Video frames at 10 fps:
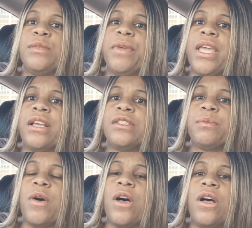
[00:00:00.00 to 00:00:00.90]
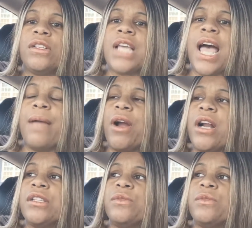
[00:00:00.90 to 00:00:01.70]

being a small time artist.